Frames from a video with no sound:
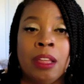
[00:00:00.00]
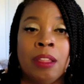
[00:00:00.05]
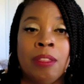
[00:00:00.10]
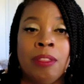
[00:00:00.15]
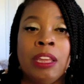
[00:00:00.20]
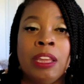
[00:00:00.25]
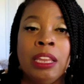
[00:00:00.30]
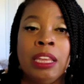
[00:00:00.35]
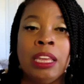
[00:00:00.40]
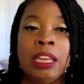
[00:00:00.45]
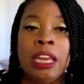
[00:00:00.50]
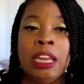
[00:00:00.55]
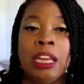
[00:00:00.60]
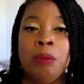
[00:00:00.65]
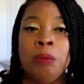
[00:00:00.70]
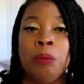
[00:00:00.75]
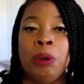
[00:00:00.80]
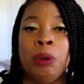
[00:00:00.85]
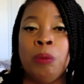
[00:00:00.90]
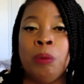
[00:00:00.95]
Then Cain
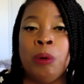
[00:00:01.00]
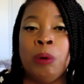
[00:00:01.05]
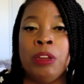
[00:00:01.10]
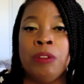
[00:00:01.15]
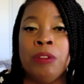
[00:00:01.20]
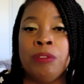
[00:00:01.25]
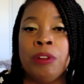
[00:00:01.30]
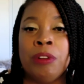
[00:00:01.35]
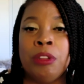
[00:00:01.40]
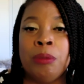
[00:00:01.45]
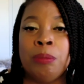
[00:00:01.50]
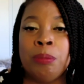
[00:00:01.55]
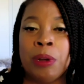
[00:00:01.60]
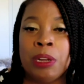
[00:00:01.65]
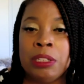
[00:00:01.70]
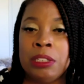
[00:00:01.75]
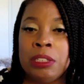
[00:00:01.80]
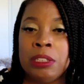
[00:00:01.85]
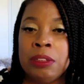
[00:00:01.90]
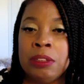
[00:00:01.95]
went away from the
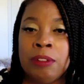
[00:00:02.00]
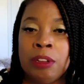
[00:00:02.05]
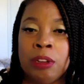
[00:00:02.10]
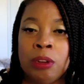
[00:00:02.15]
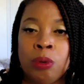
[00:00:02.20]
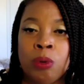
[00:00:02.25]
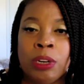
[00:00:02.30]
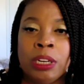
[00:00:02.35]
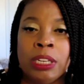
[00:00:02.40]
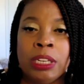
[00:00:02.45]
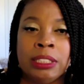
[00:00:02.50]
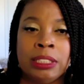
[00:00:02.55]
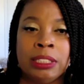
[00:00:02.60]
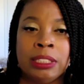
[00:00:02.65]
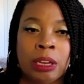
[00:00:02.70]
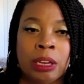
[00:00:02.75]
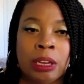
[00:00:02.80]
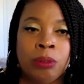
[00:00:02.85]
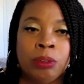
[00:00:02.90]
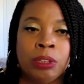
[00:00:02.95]
presence of the Lord and
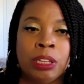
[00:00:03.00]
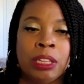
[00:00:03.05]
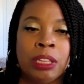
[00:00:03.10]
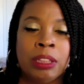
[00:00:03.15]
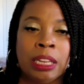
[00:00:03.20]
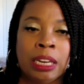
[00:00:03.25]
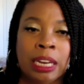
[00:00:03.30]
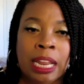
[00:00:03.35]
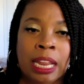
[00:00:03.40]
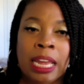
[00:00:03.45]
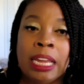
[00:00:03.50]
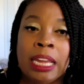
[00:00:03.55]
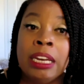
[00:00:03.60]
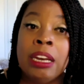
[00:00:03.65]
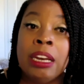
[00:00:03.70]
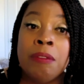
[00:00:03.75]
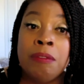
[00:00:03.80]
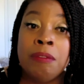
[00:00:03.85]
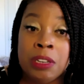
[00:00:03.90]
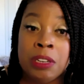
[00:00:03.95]
settled in the land
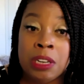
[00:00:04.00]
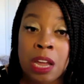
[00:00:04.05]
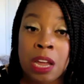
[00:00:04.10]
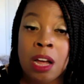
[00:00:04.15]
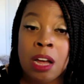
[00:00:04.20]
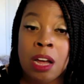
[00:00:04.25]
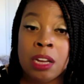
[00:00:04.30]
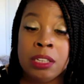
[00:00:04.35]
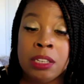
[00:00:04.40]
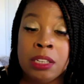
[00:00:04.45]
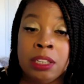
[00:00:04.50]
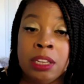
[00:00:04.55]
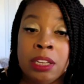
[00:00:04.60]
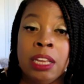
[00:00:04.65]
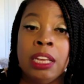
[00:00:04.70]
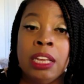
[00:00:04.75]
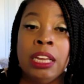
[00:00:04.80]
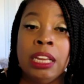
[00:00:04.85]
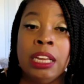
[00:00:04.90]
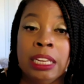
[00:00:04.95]
of Nod,
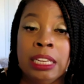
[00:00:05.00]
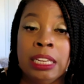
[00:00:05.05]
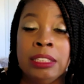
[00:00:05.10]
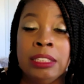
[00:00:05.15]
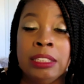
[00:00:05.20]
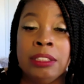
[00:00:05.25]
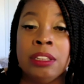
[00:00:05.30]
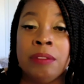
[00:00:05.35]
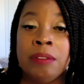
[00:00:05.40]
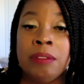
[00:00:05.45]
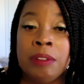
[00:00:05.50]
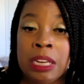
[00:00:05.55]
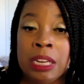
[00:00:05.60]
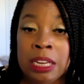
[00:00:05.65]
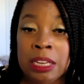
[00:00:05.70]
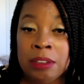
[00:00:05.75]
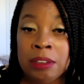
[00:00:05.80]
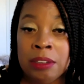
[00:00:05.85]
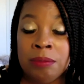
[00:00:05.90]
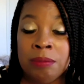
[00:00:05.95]
east of
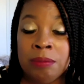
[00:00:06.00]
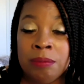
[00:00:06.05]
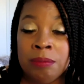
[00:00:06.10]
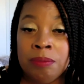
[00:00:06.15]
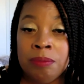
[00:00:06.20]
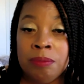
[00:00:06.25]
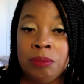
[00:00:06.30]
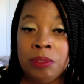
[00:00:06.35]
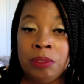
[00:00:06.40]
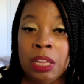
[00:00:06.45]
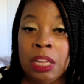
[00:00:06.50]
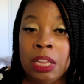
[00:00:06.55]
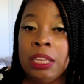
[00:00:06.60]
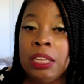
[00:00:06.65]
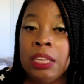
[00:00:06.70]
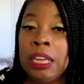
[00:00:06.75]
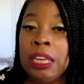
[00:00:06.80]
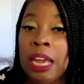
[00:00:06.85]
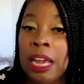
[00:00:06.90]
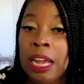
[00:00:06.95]
Eden.
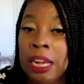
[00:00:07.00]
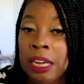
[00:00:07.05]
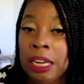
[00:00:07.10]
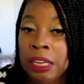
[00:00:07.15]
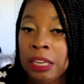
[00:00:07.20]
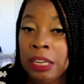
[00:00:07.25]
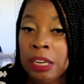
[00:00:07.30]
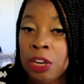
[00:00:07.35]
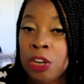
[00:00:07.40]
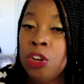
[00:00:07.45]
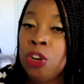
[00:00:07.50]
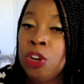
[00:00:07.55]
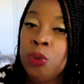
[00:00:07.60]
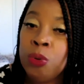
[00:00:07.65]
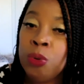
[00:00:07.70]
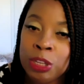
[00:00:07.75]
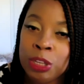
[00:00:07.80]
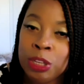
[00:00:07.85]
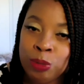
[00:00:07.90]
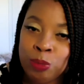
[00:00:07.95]
Cain knew
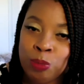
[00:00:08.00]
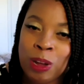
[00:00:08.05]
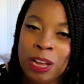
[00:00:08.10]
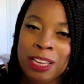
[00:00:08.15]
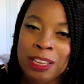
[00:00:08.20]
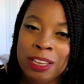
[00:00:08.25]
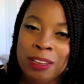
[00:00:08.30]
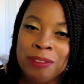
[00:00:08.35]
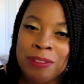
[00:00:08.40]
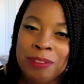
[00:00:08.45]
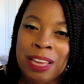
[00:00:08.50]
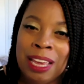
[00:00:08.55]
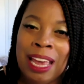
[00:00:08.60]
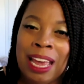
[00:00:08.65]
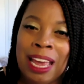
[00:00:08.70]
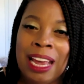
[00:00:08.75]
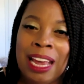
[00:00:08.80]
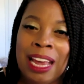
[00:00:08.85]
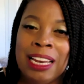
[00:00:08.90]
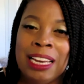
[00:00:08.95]
his wife,
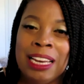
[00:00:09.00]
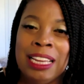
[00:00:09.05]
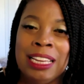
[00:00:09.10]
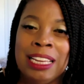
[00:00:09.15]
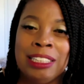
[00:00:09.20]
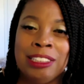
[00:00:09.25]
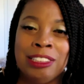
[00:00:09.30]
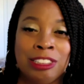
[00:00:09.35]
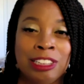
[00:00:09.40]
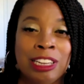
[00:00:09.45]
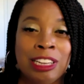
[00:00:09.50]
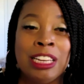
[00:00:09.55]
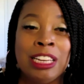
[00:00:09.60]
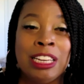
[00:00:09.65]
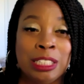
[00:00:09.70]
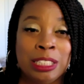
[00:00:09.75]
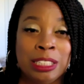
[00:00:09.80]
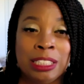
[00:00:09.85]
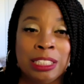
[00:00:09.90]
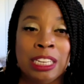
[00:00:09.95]
and she
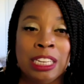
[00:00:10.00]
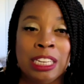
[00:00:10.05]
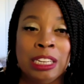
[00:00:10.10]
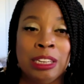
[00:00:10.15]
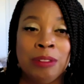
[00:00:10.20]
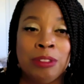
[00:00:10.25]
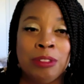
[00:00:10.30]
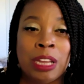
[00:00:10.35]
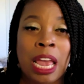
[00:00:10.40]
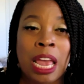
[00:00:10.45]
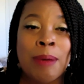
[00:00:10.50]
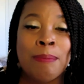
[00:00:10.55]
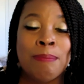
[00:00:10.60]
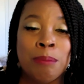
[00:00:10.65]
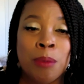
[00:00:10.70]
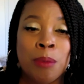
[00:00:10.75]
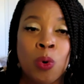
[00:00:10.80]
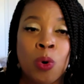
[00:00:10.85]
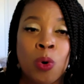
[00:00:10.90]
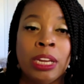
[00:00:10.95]
conceived and
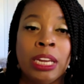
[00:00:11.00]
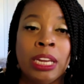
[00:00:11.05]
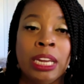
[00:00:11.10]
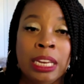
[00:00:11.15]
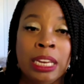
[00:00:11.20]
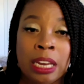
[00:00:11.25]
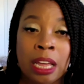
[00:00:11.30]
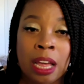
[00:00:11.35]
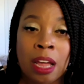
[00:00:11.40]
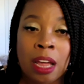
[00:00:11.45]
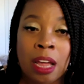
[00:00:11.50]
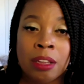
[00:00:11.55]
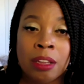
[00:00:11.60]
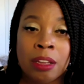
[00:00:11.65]
bore Enoch,